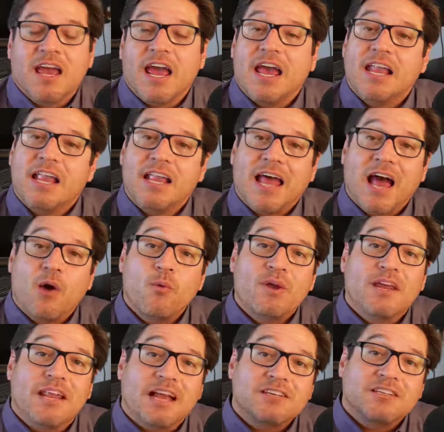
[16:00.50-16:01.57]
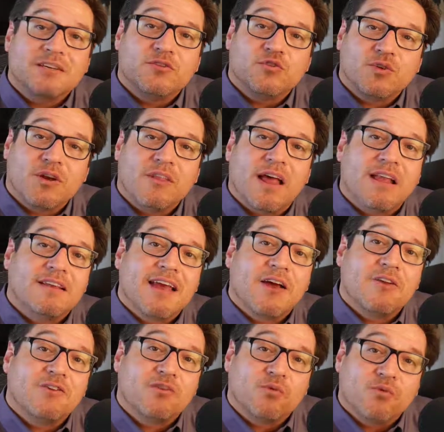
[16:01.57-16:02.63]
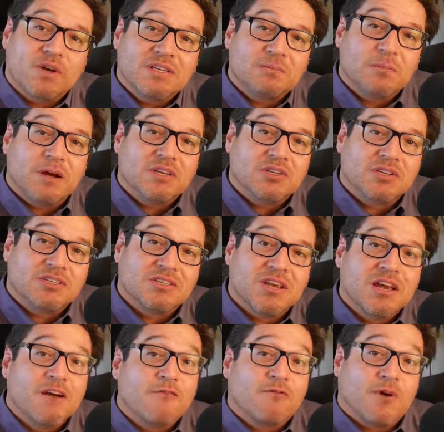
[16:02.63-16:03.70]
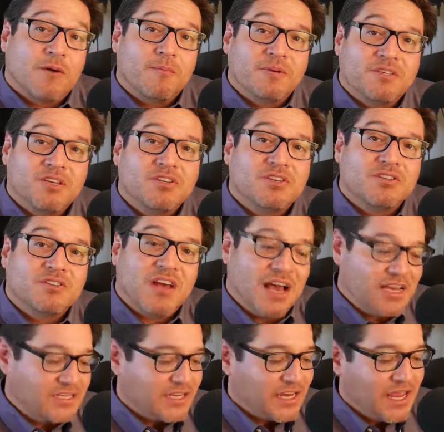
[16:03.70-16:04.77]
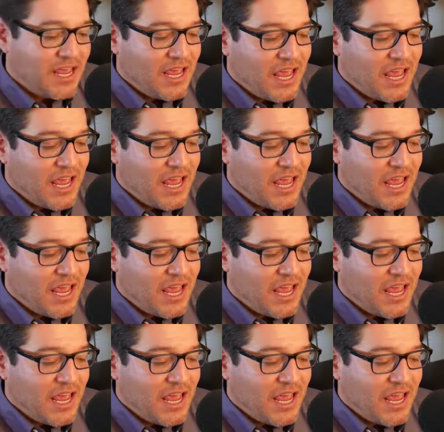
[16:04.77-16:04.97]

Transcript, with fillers: and then how we can actually drill that down into risk budgets for our position sizing.